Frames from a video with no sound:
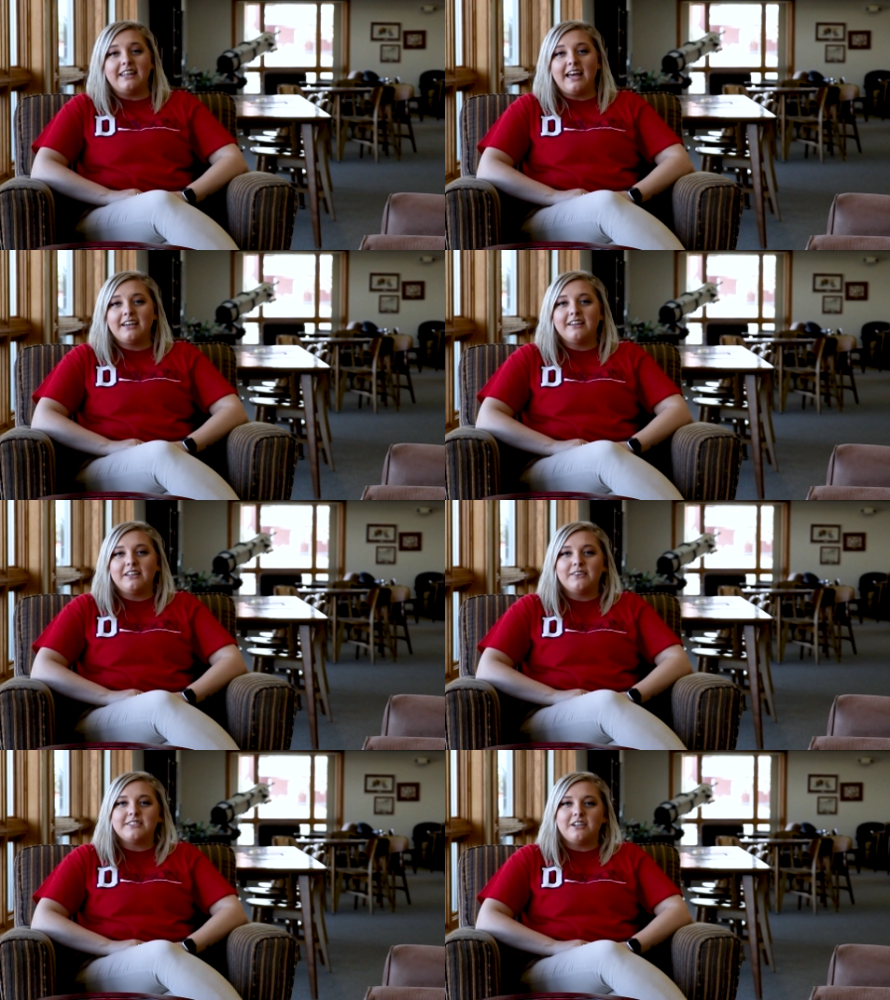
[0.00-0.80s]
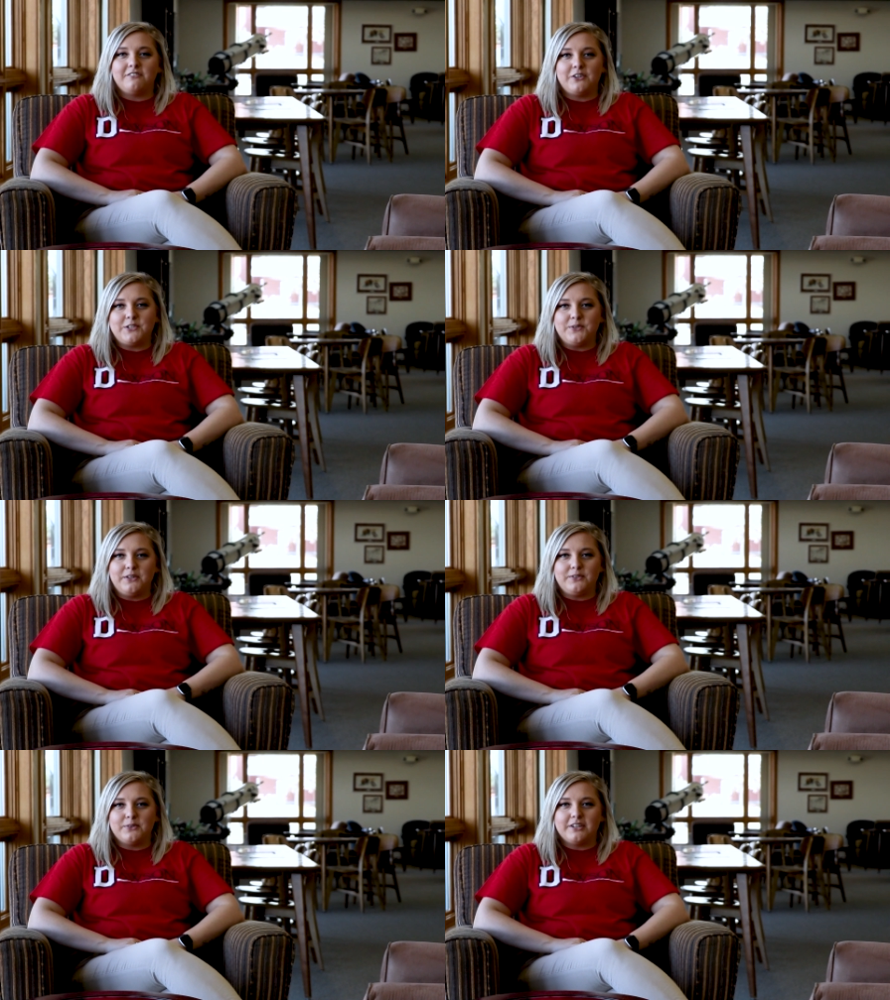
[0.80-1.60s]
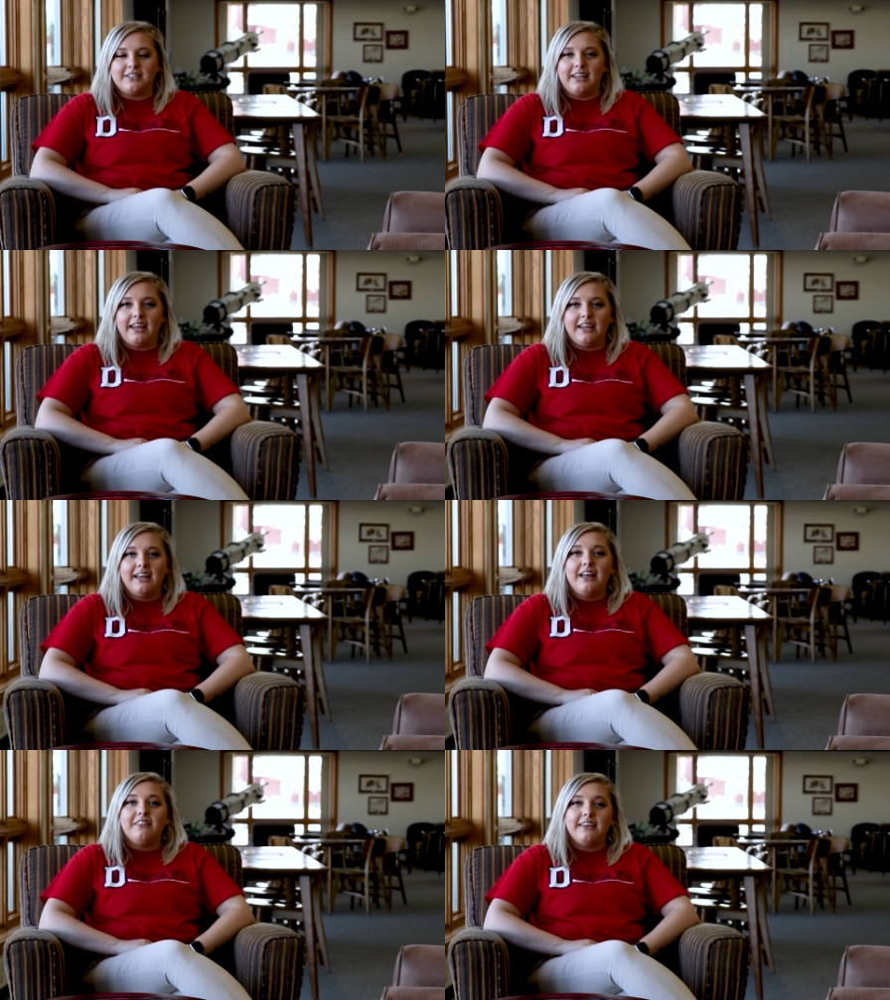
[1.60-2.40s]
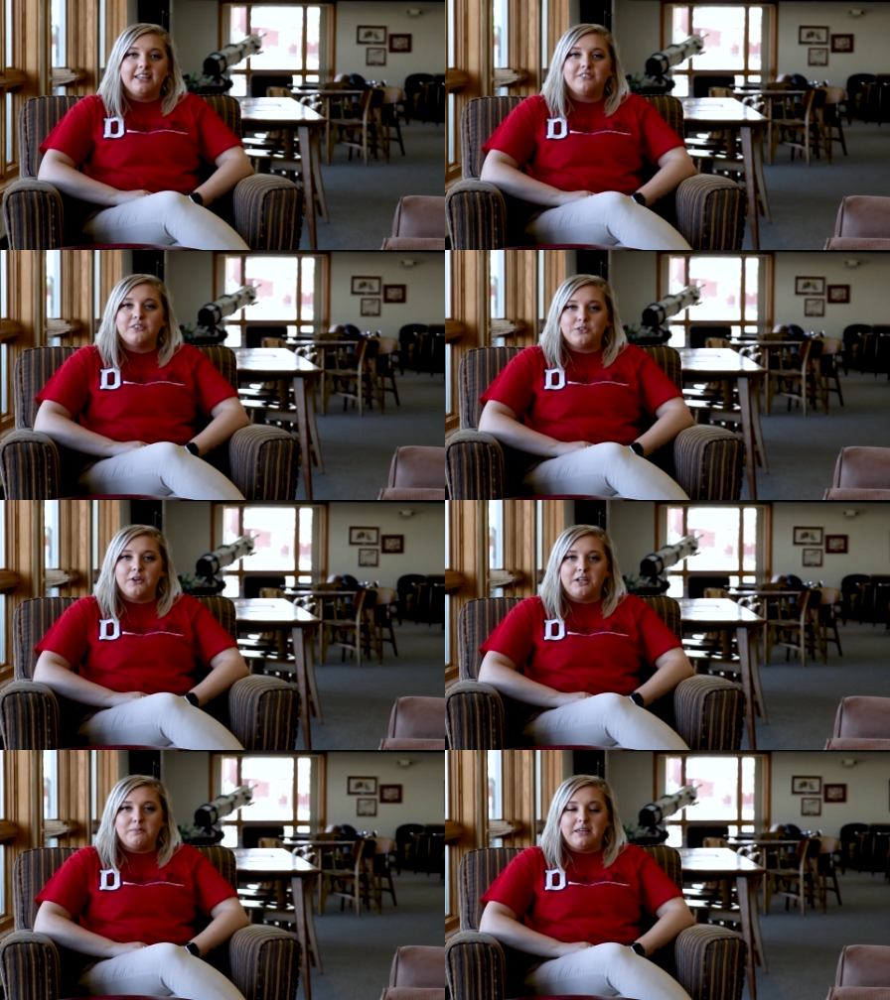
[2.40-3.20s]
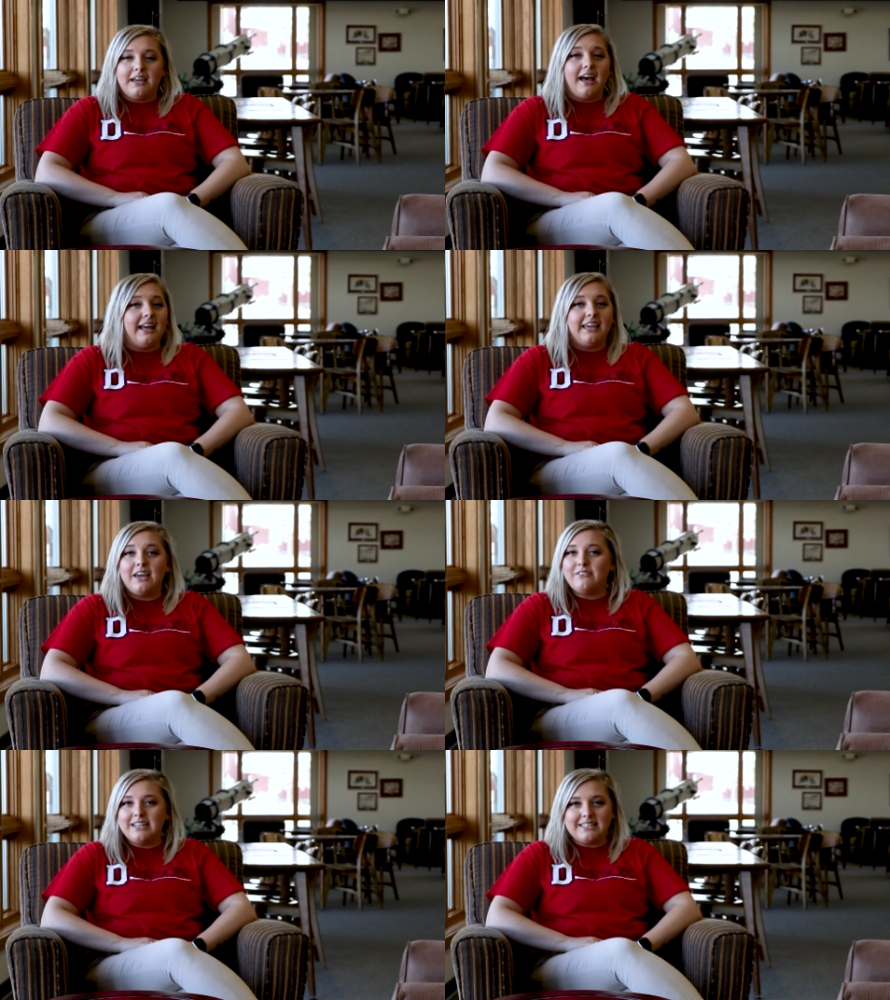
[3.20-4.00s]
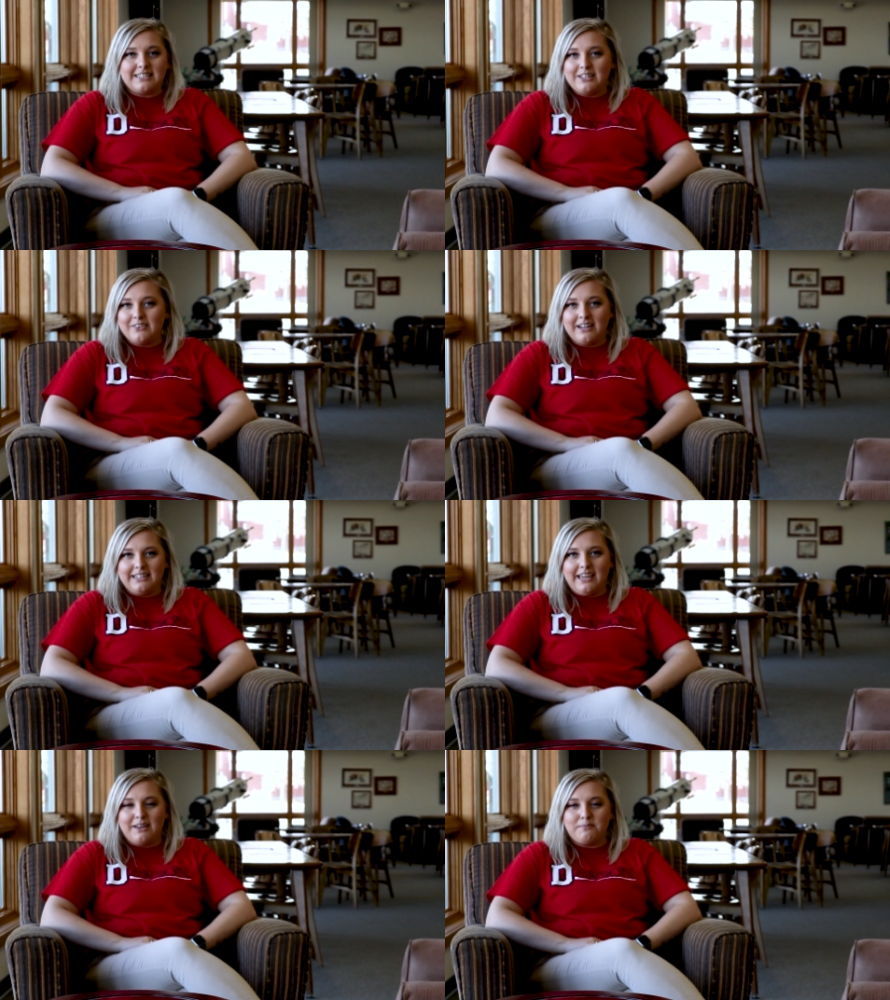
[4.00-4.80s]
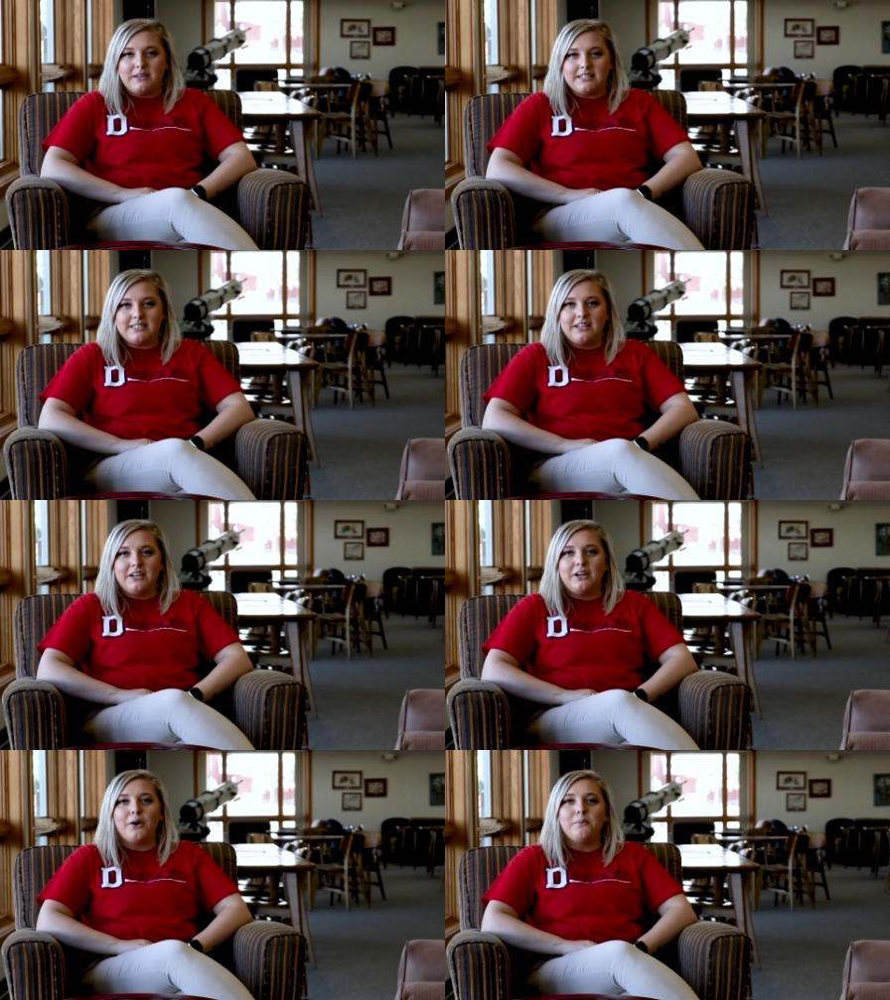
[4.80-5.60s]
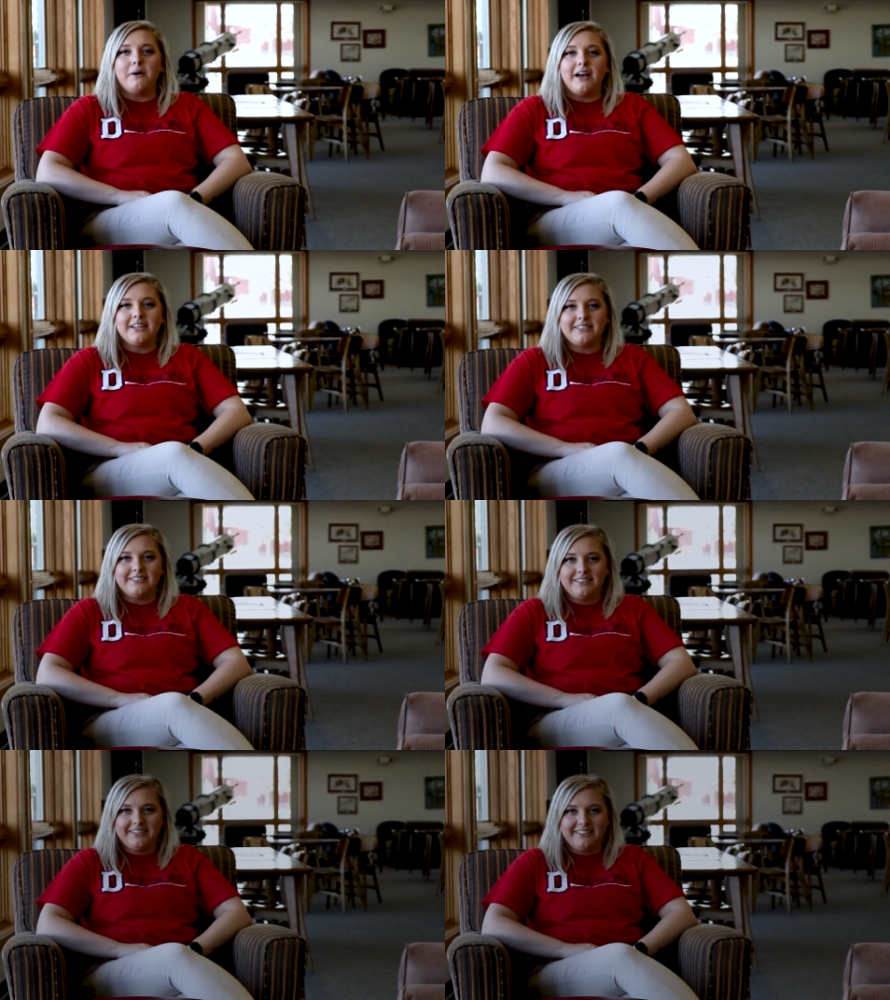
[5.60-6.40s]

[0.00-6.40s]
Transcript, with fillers: And that concludes our virtual tour today. Thanks for joining me. I can't wait to see you on campus. Go Bucks!